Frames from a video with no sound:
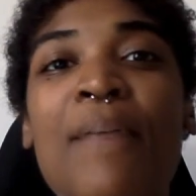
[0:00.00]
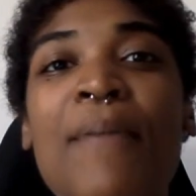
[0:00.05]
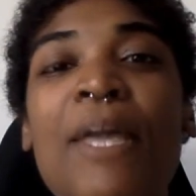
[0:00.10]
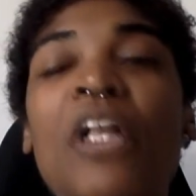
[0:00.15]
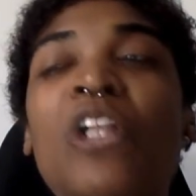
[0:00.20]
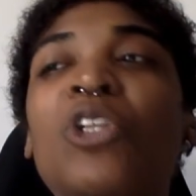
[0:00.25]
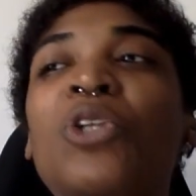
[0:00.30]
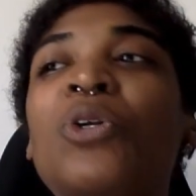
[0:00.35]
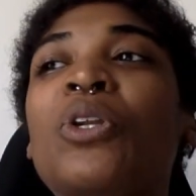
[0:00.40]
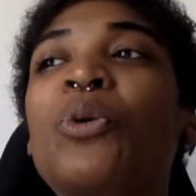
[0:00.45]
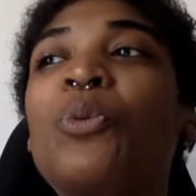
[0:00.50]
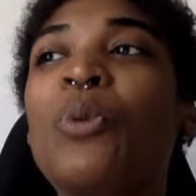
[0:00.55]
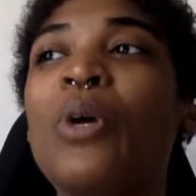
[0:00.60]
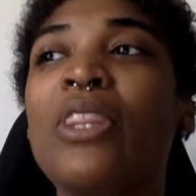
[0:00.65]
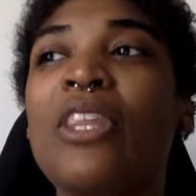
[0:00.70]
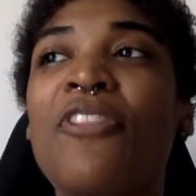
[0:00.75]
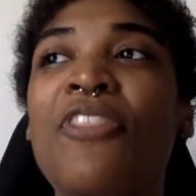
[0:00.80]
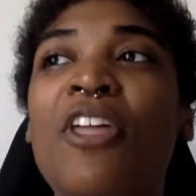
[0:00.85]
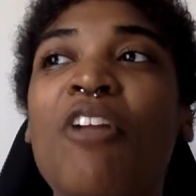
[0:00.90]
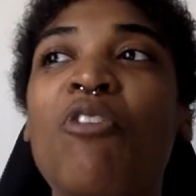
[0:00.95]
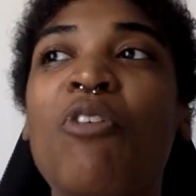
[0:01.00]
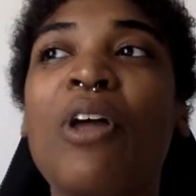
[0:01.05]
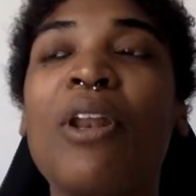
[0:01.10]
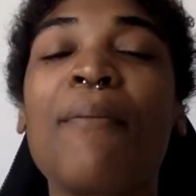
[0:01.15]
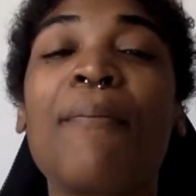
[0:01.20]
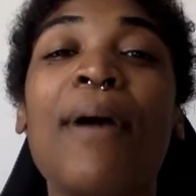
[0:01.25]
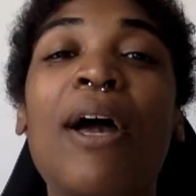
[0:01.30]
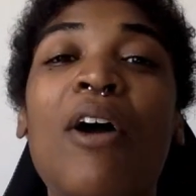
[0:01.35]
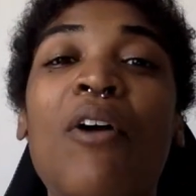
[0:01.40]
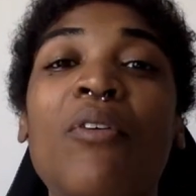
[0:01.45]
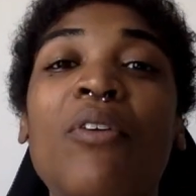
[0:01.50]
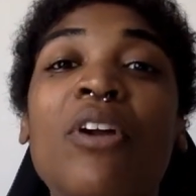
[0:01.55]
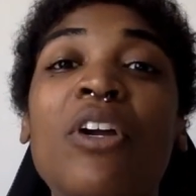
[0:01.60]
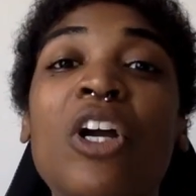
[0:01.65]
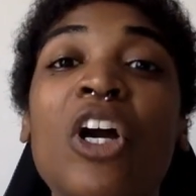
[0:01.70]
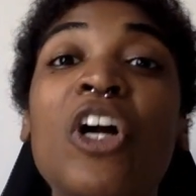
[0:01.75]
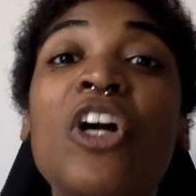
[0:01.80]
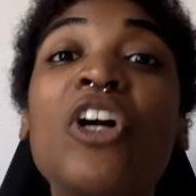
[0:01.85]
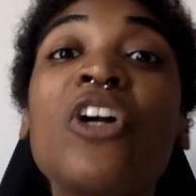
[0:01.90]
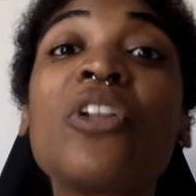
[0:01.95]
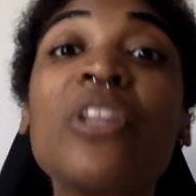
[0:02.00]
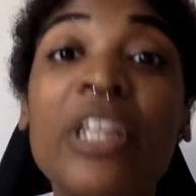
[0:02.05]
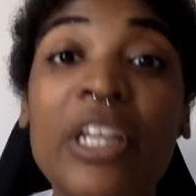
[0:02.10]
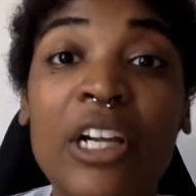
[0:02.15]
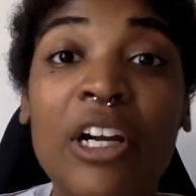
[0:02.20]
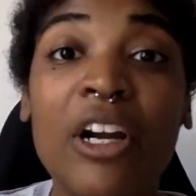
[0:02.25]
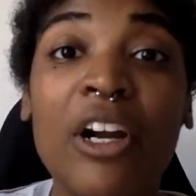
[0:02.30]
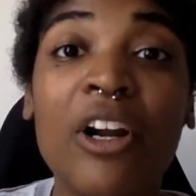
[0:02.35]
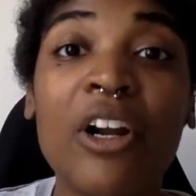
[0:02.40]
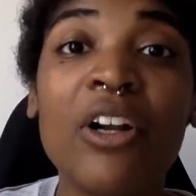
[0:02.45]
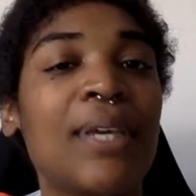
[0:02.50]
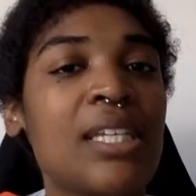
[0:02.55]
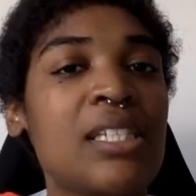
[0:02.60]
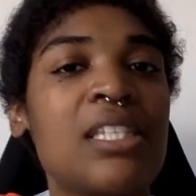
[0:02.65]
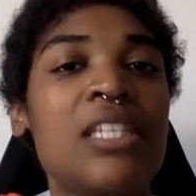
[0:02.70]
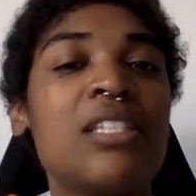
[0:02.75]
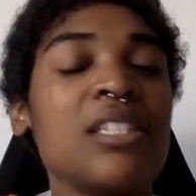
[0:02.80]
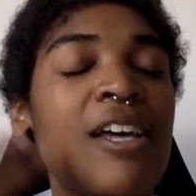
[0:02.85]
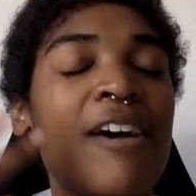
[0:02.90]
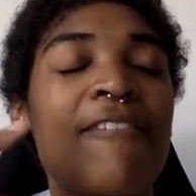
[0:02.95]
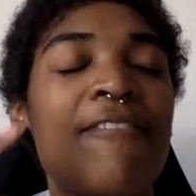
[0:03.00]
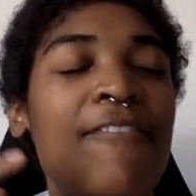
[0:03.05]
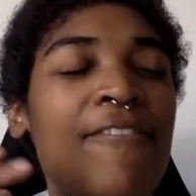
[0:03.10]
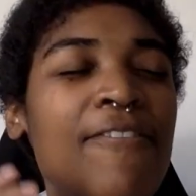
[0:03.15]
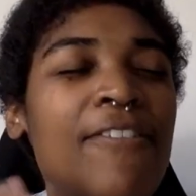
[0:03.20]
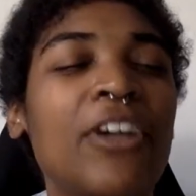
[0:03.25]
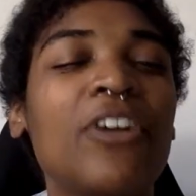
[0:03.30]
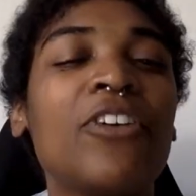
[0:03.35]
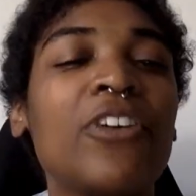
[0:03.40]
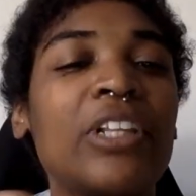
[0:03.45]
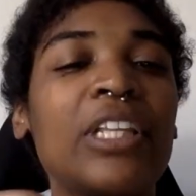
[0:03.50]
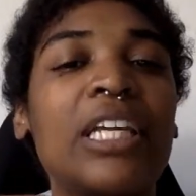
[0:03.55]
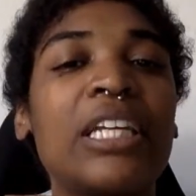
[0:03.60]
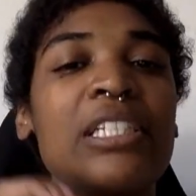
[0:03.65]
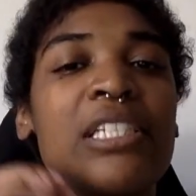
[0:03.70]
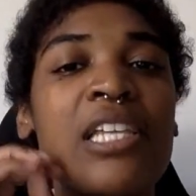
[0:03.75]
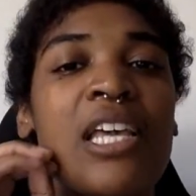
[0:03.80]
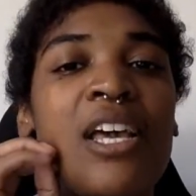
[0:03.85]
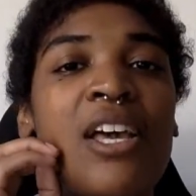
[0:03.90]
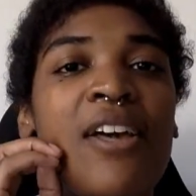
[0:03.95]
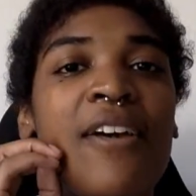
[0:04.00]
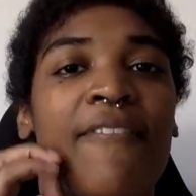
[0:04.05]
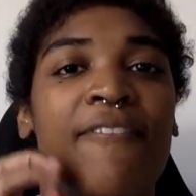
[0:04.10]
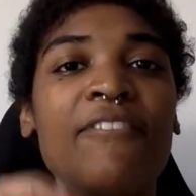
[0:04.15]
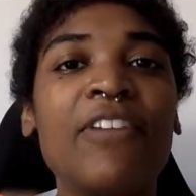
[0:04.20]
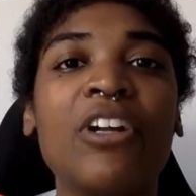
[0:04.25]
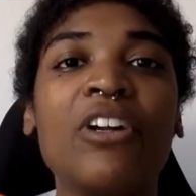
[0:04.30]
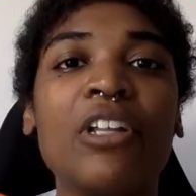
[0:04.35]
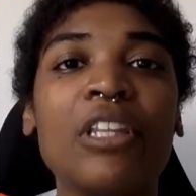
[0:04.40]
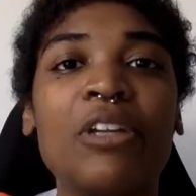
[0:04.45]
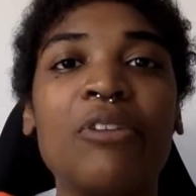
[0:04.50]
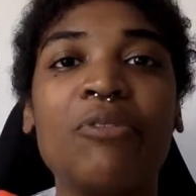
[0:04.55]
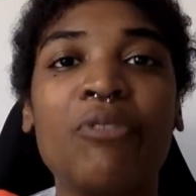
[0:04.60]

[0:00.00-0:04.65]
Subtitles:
including one that they read about earlier, because he's a virulent, virulent